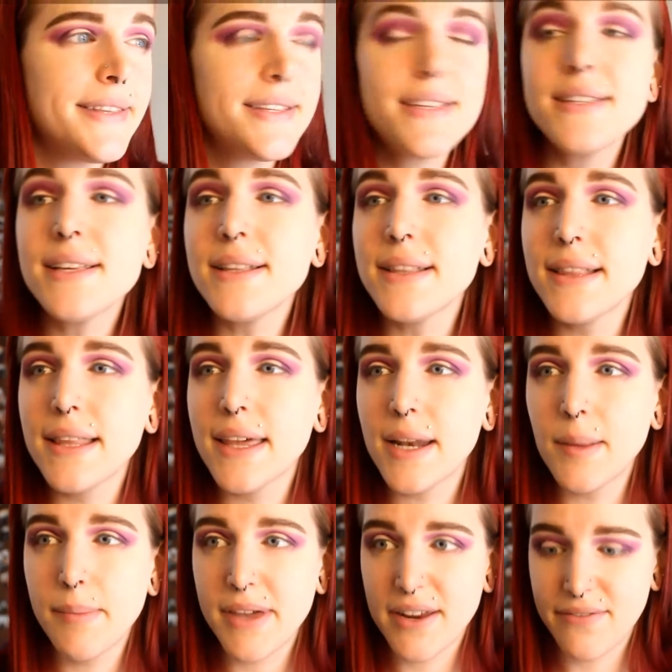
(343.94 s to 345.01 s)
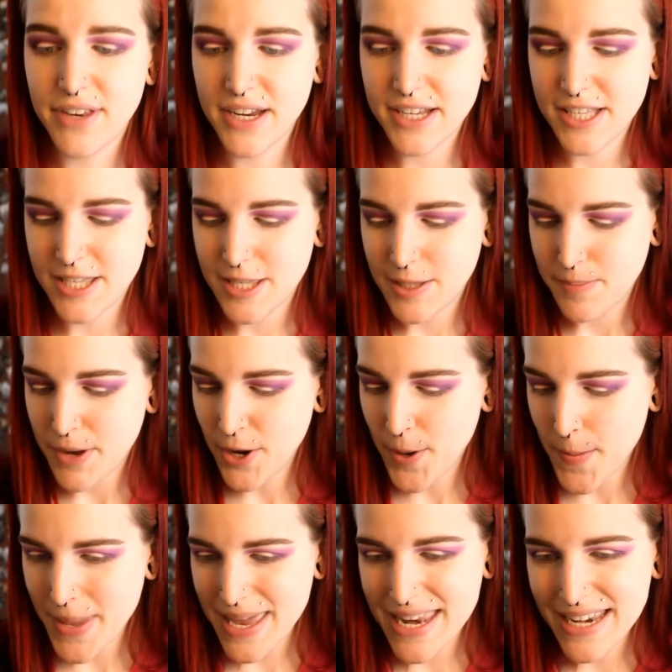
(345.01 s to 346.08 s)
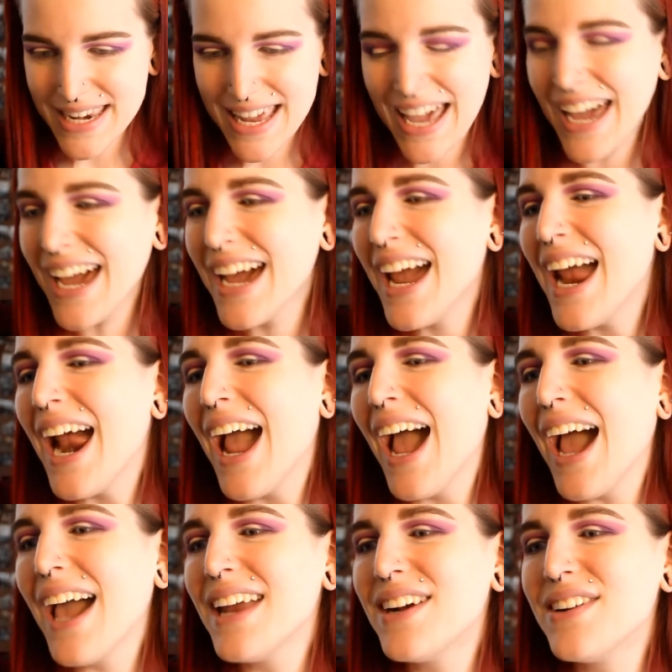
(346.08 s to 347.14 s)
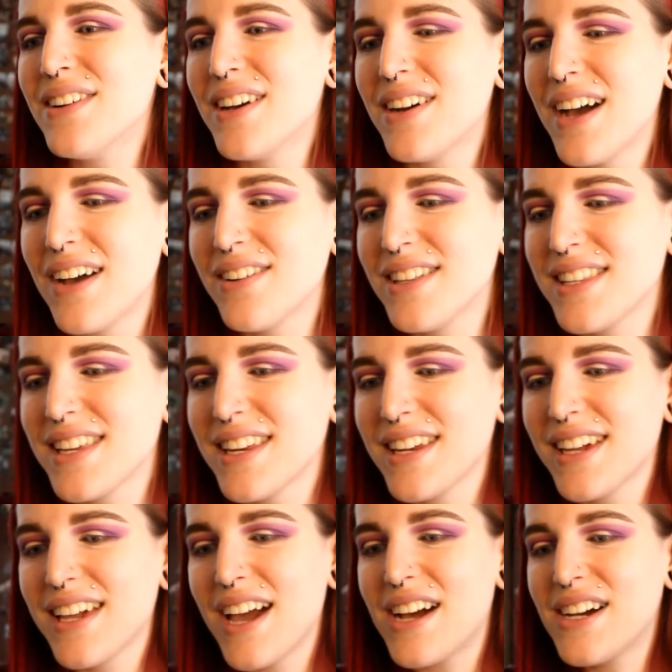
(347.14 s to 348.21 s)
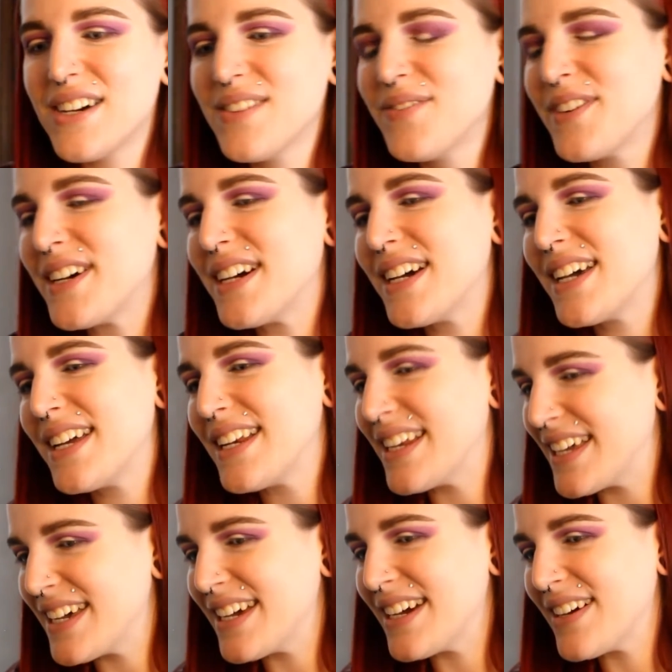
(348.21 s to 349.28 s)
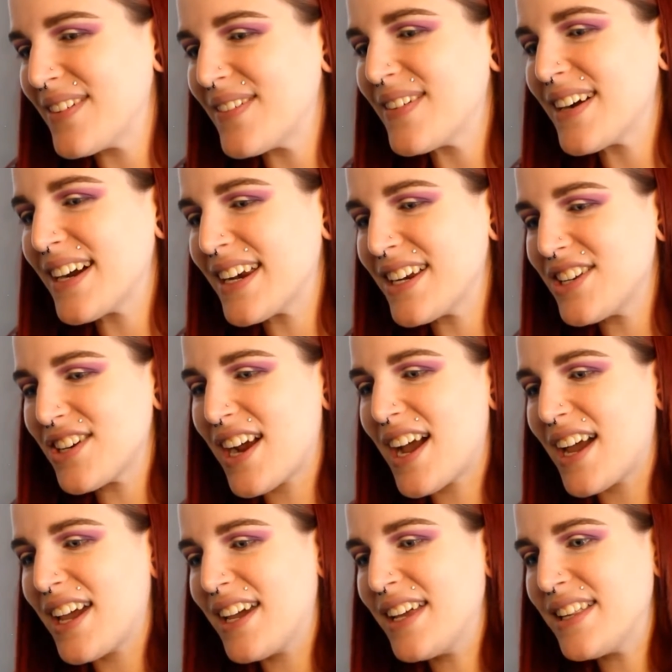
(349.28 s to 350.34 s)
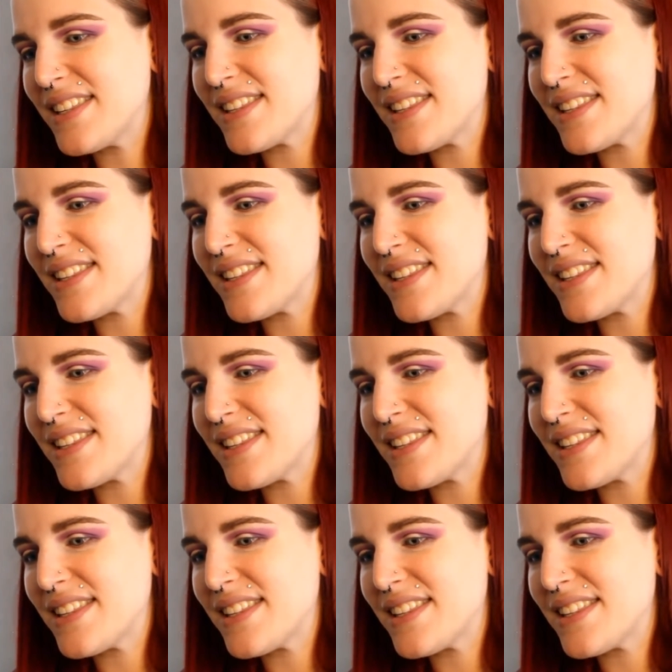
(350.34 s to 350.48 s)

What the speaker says: This is a little bit of an experiment. I don't know how it's gonna go, but we're gonna try it.